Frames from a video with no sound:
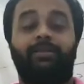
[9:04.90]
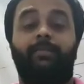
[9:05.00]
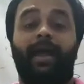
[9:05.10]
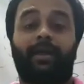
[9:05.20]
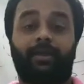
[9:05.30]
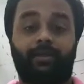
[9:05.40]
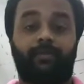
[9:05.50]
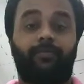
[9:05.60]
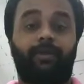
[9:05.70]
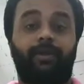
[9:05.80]
the
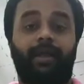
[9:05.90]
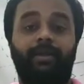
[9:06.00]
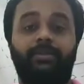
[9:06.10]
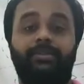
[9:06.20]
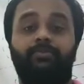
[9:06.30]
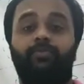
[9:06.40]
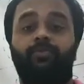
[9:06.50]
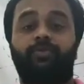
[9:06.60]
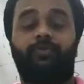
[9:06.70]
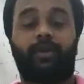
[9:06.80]
magnetic field lines
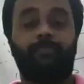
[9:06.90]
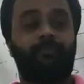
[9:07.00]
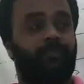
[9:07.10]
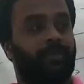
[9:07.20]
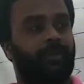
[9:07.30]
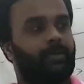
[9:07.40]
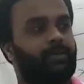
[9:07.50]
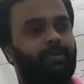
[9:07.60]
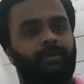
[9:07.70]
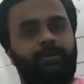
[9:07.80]
moves from
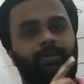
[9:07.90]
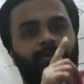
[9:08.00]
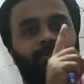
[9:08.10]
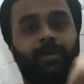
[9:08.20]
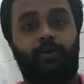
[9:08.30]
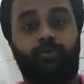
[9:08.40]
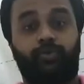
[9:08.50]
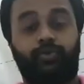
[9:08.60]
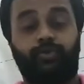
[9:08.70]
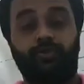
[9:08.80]
south
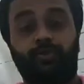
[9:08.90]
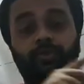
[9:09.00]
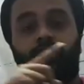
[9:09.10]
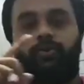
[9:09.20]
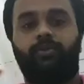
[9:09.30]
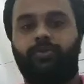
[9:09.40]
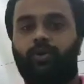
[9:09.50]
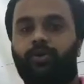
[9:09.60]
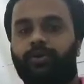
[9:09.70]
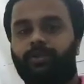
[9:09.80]
to
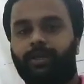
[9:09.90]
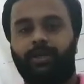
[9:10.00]
north.